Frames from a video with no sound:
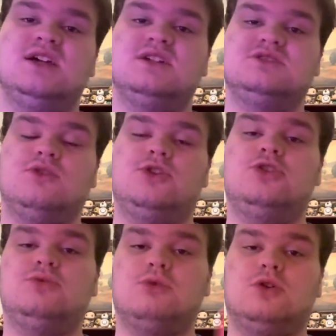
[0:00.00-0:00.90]
So you
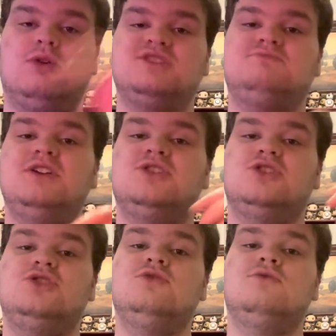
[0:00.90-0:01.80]
can request me to
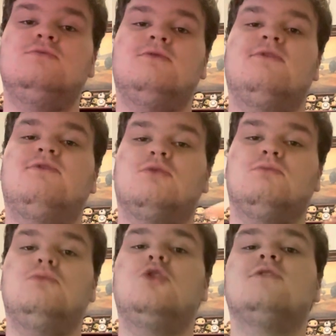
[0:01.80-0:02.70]
do for
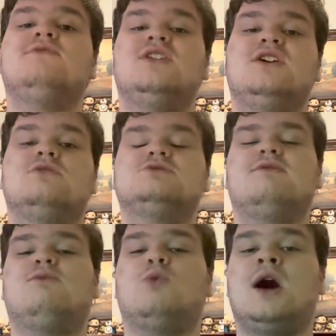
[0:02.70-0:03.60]
more videos
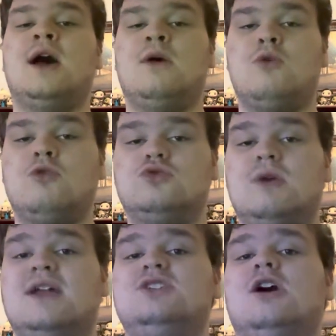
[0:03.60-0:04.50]
of why I won't
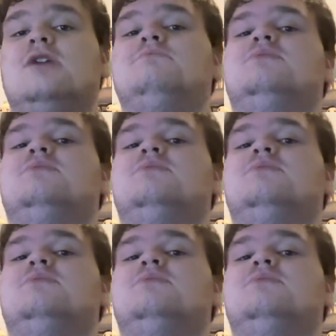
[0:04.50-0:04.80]
rant on,